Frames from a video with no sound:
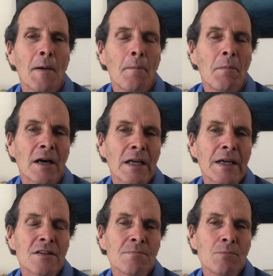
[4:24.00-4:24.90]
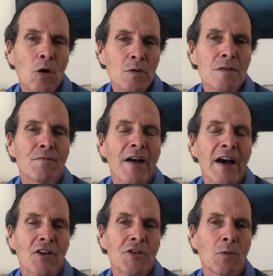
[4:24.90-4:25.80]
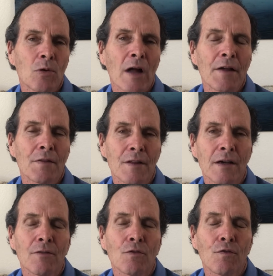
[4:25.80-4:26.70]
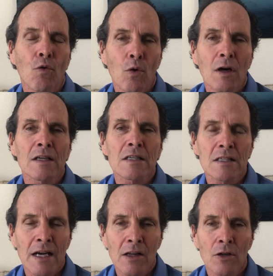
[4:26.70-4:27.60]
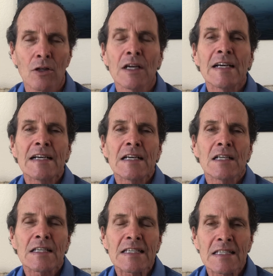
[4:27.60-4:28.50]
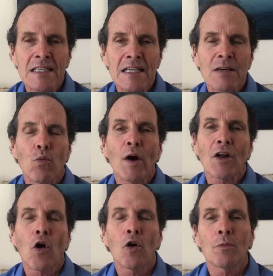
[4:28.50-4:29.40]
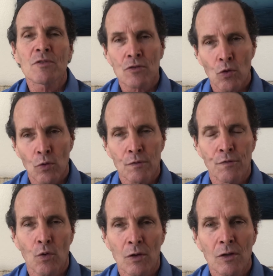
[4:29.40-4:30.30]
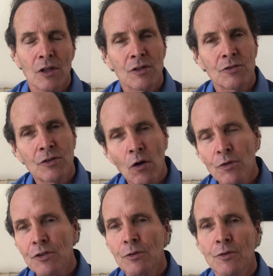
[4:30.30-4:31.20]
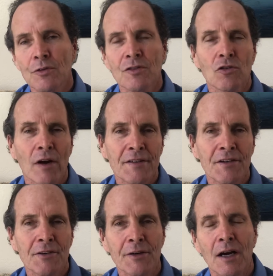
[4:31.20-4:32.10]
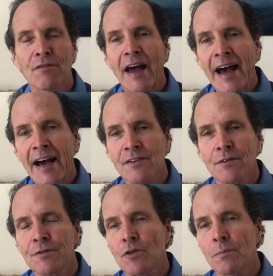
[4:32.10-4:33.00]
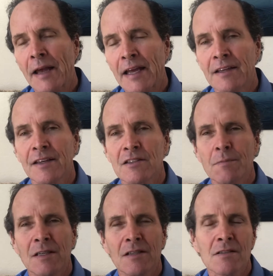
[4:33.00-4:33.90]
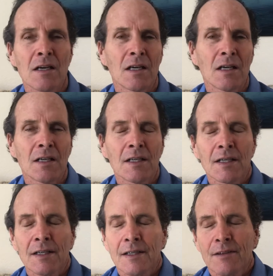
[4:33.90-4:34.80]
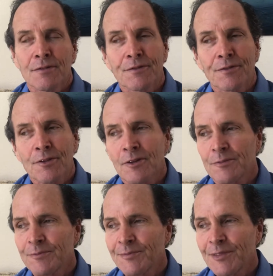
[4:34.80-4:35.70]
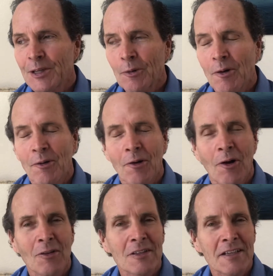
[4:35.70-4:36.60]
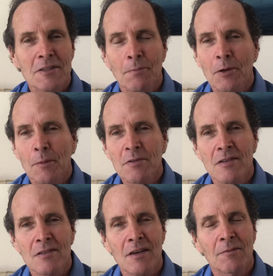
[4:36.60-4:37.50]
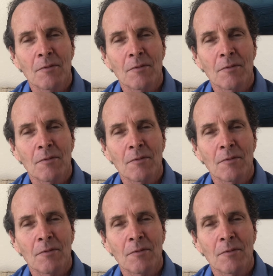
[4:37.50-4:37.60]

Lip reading: But it's most valuable, I think, for a seller to see what homes sold for. Don't use the criteria of actives or pendings, because for all intents and purposes,